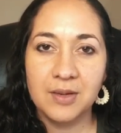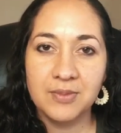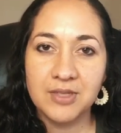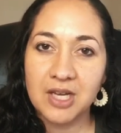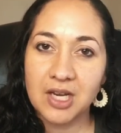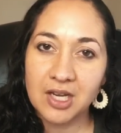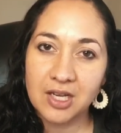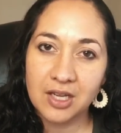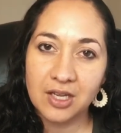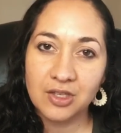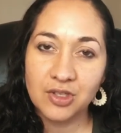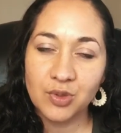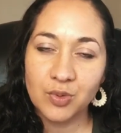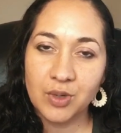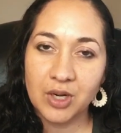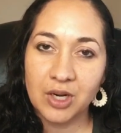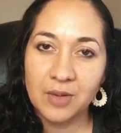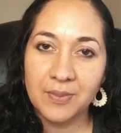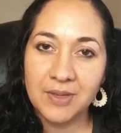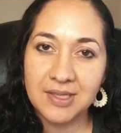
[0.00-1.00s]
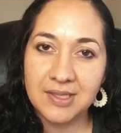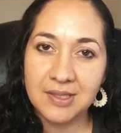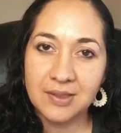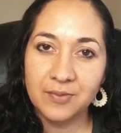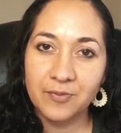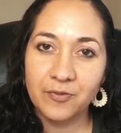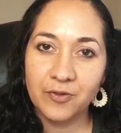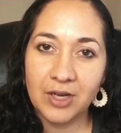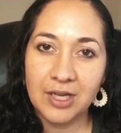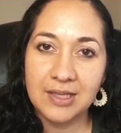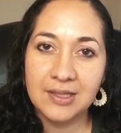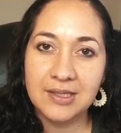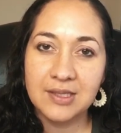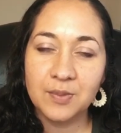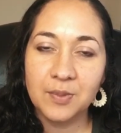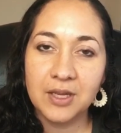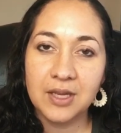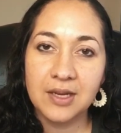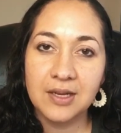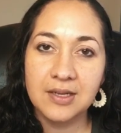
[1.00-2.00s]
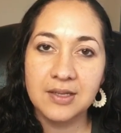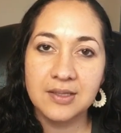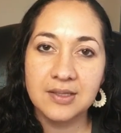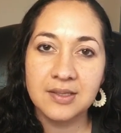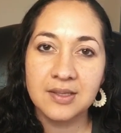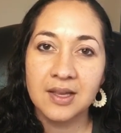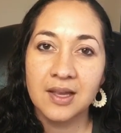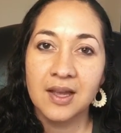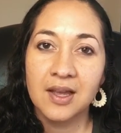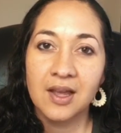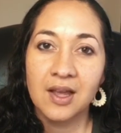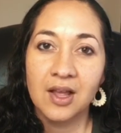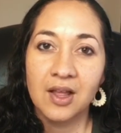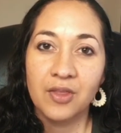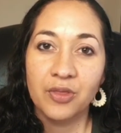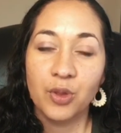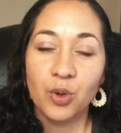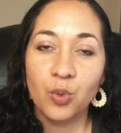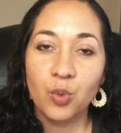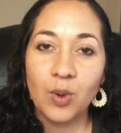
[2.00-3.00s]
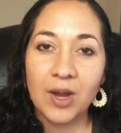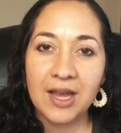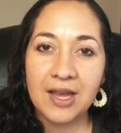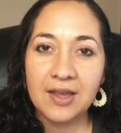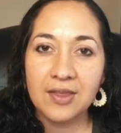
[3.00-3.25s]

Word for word: talking to our Muslim friends because the way